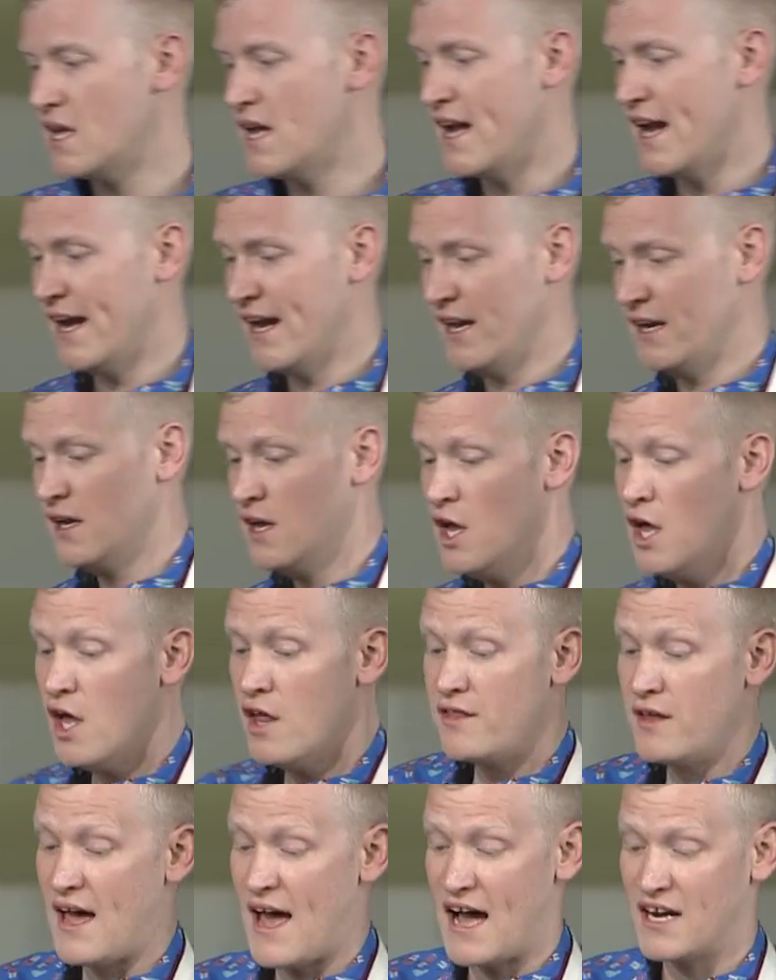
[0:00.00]
And
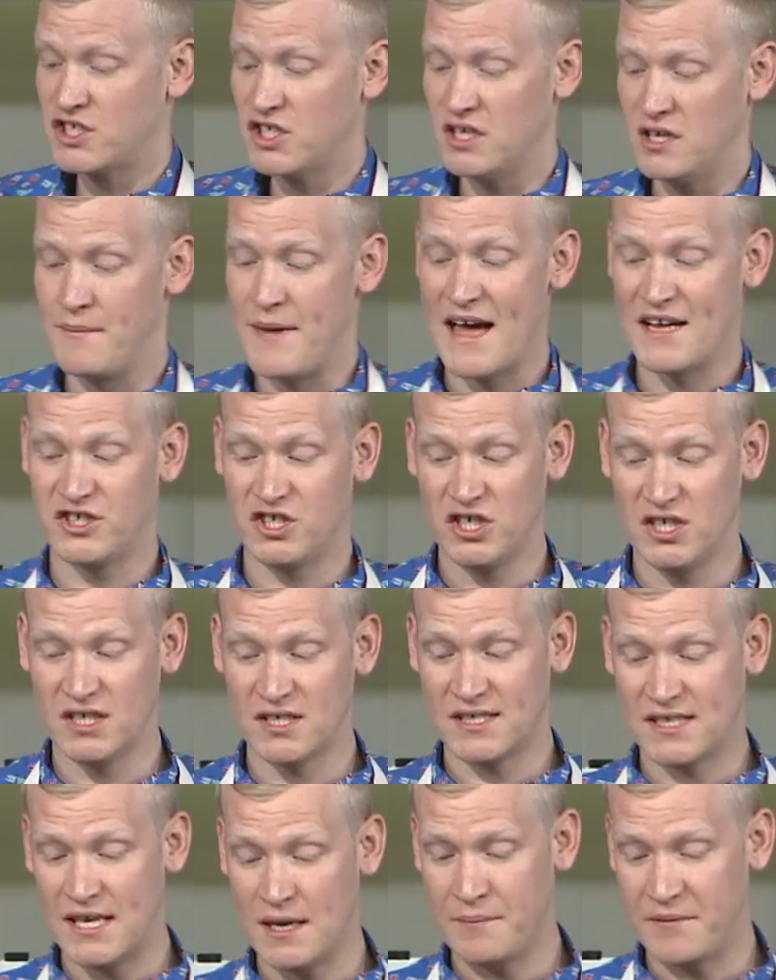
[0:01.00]
actually the Mad
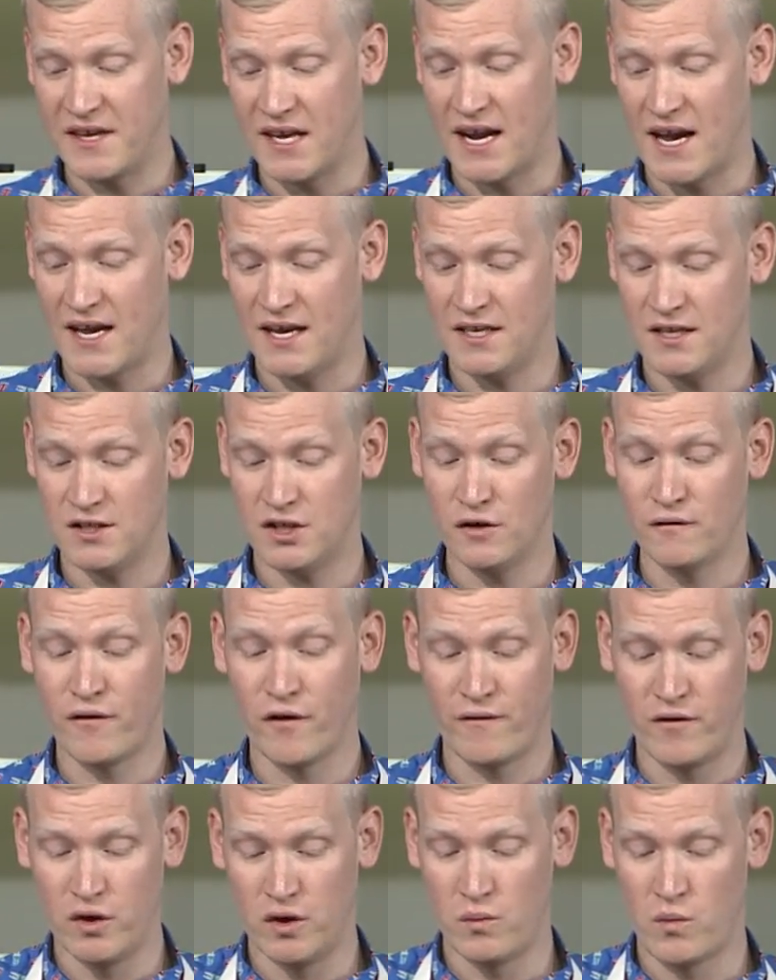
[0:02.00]
Genius tip that I do for
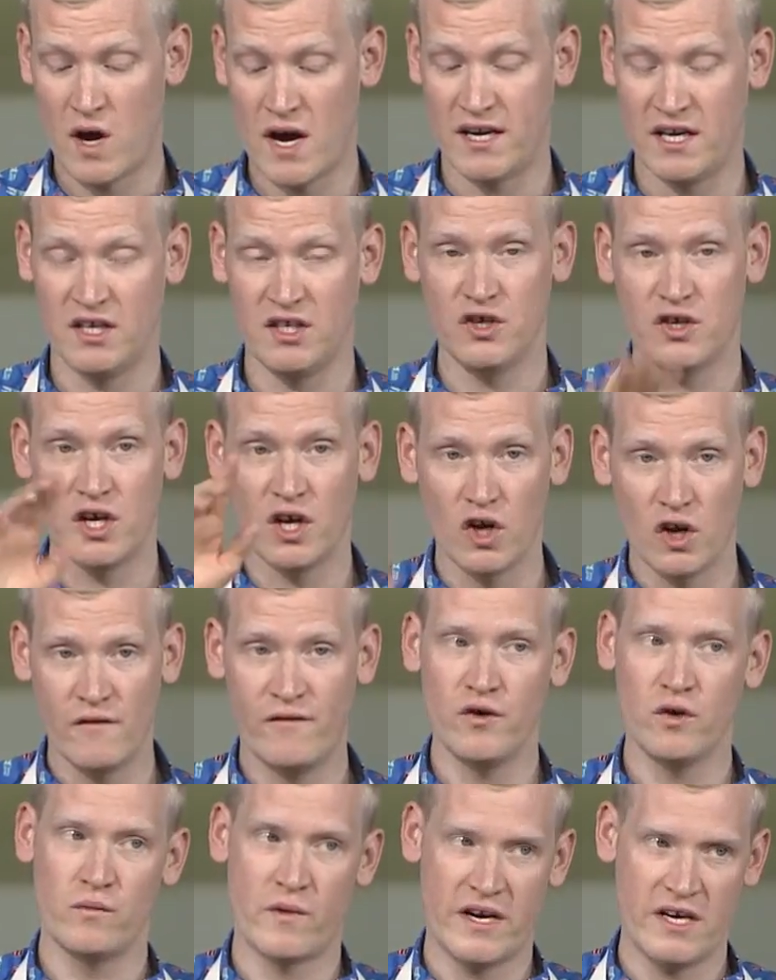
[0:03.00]
Food & Wine, and you can go to
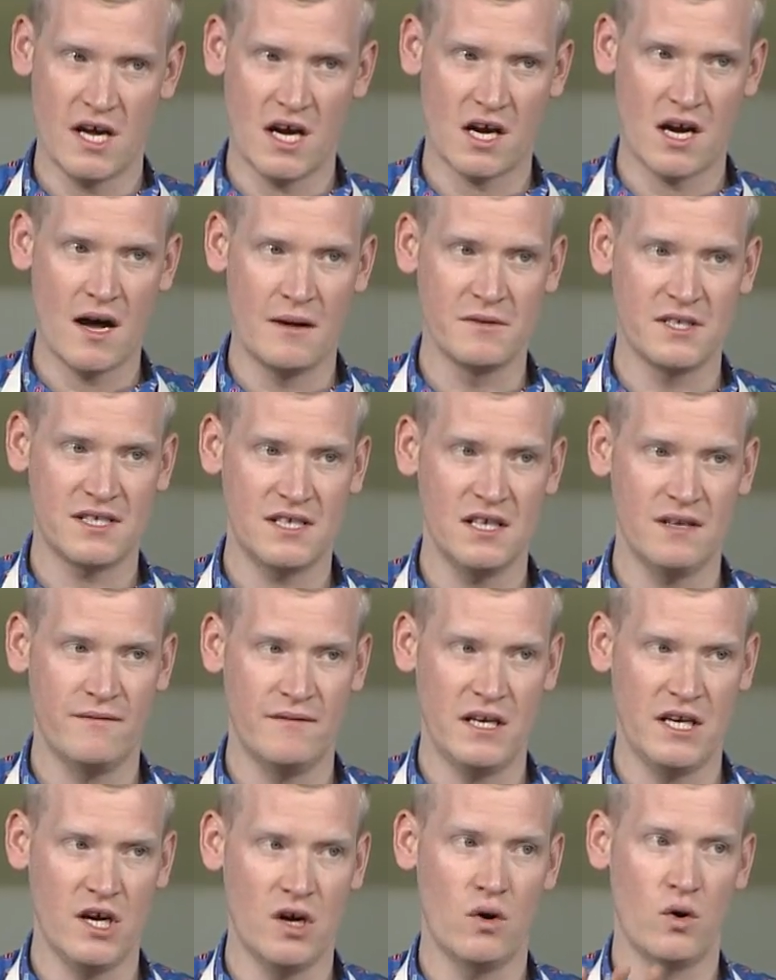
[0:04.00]
foodandwine.com to see the
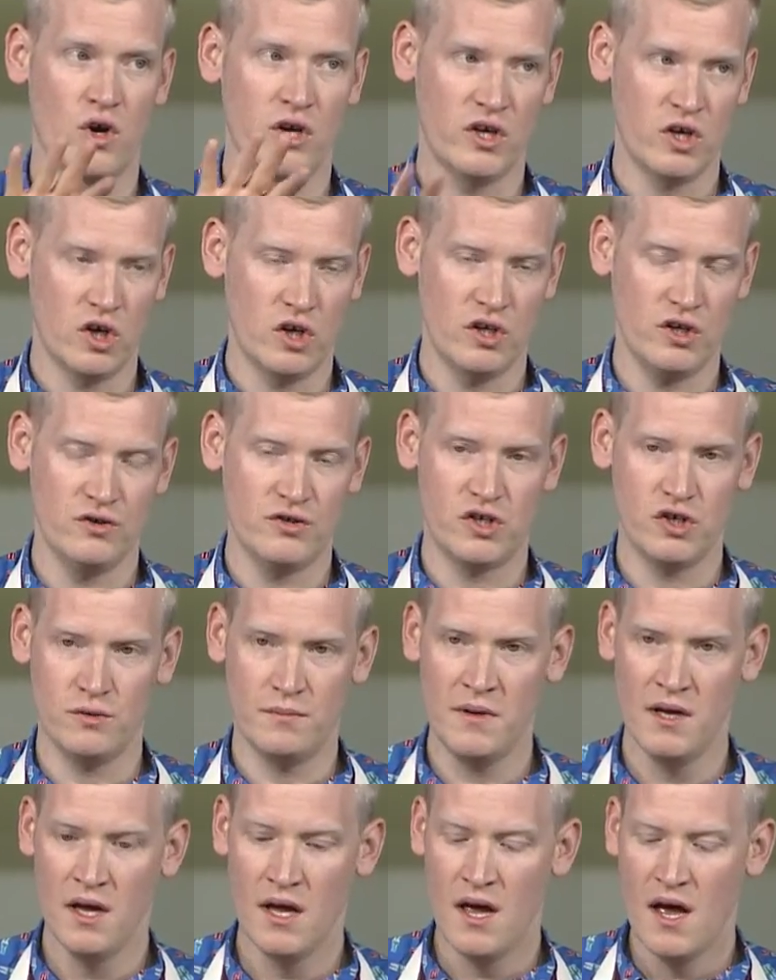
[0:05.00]
video, or you can go to YouTube,
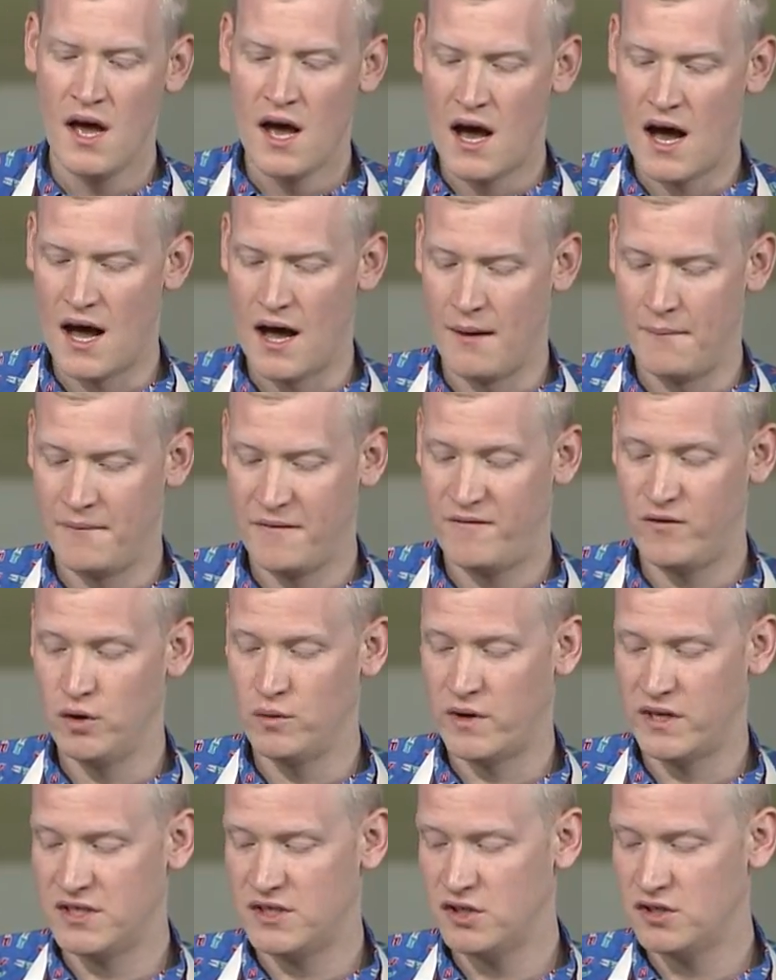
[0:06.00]
Food &
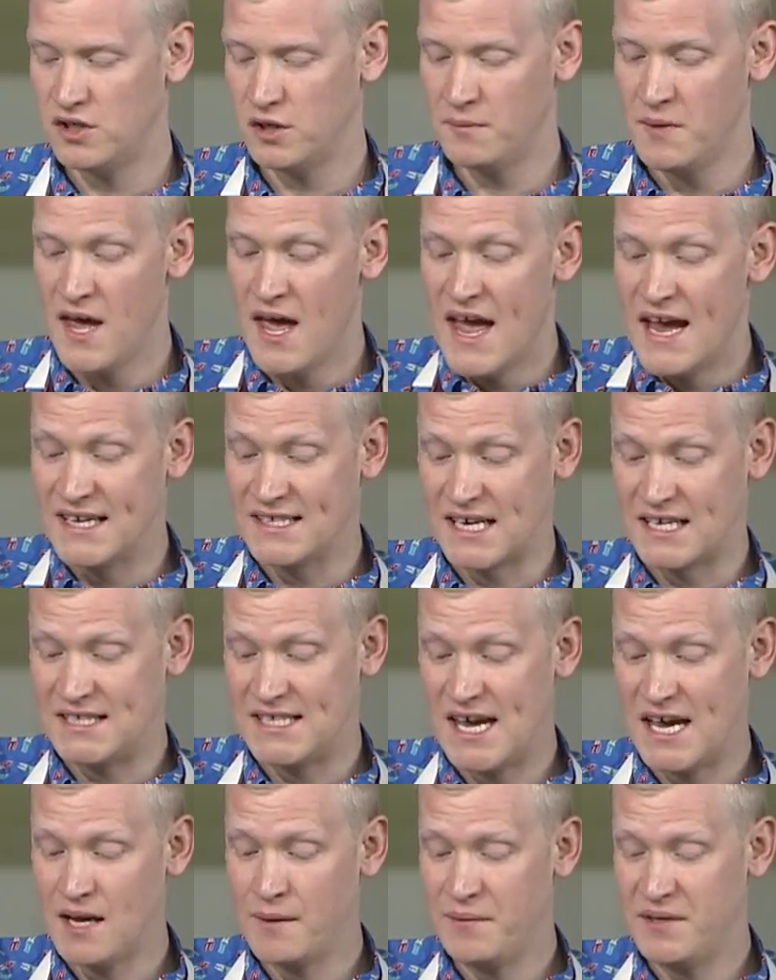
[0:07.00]
Wine's YouTube, is I
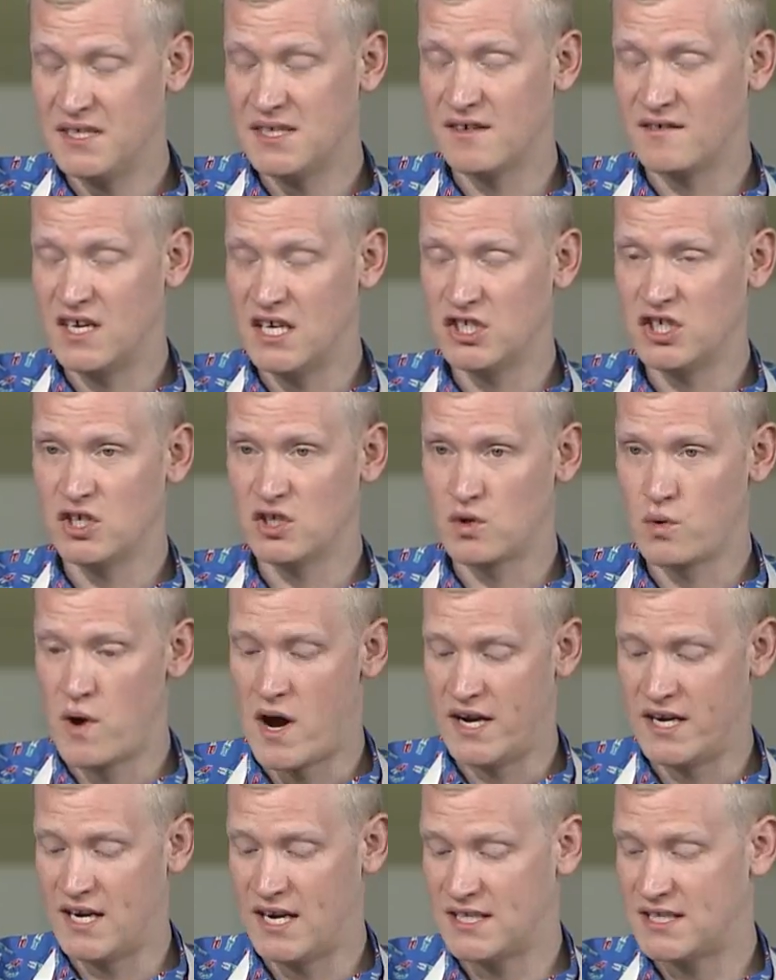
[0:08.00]
take a piece of kitchen
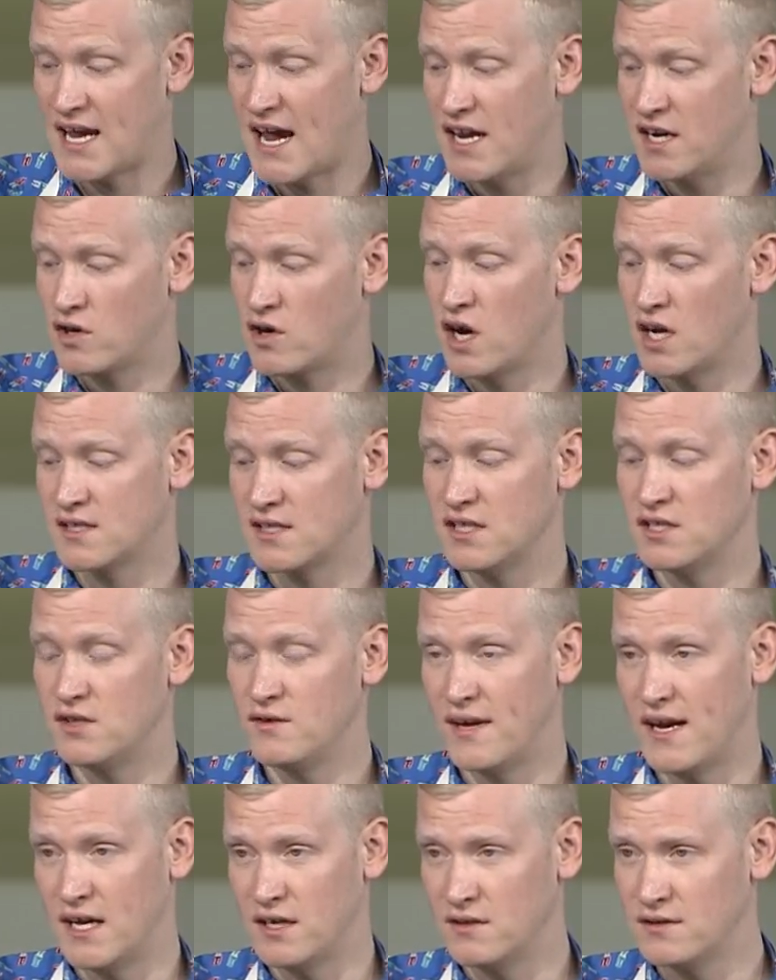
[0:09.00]
twine and I tie it across the two
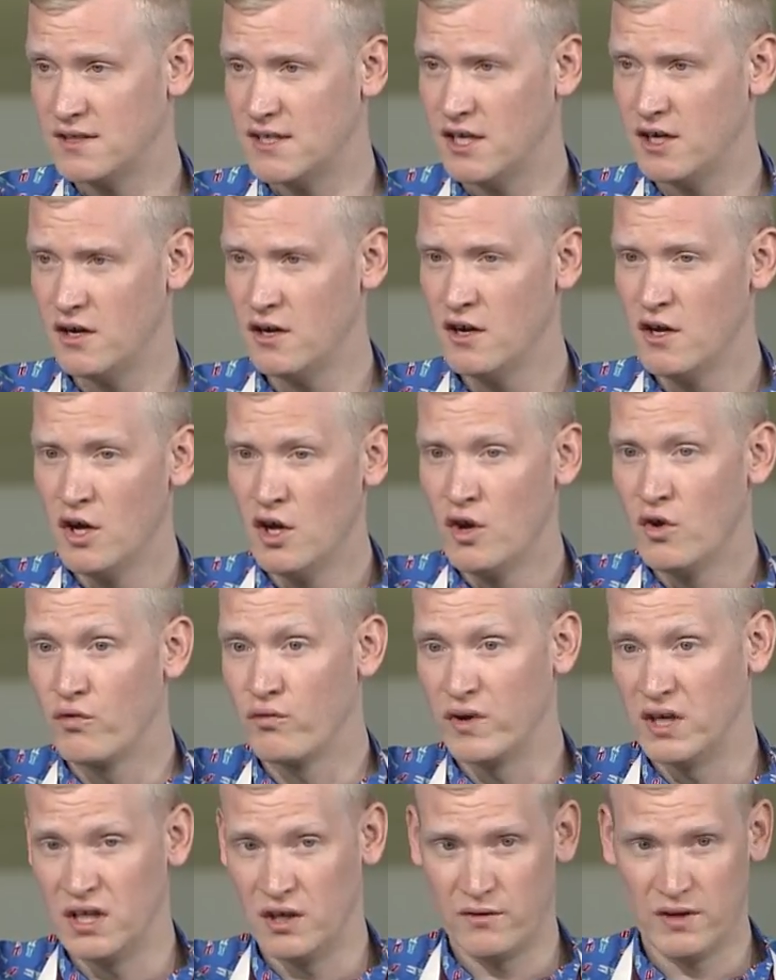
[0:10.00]
handles here,
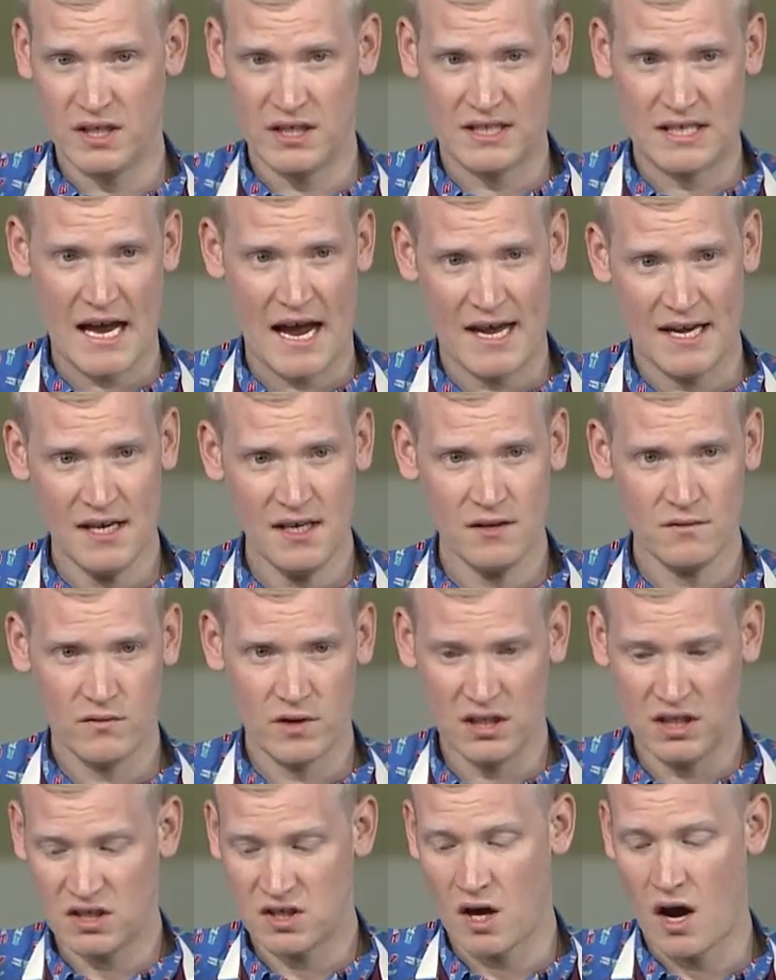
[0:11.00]
really, really tight,
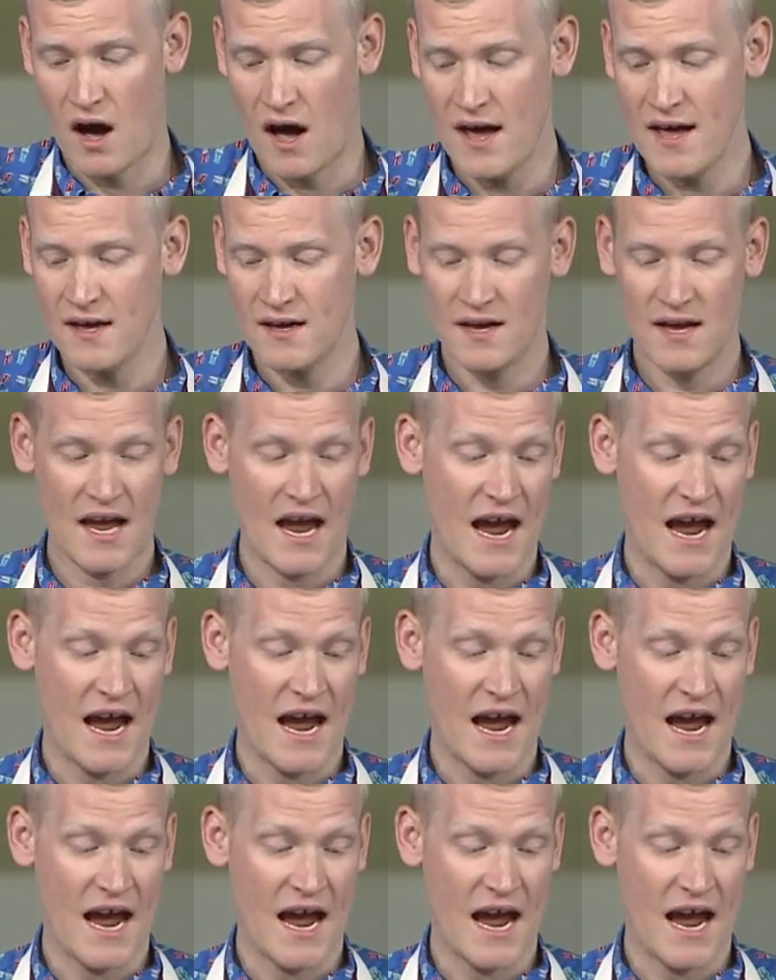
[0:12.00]
really taut.